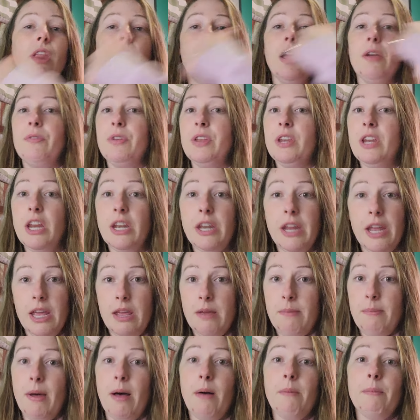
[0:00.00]
If you need to
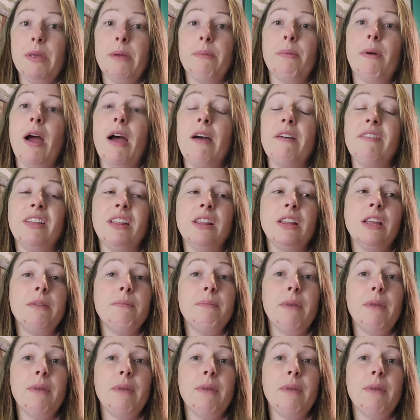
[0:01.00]
email me privately,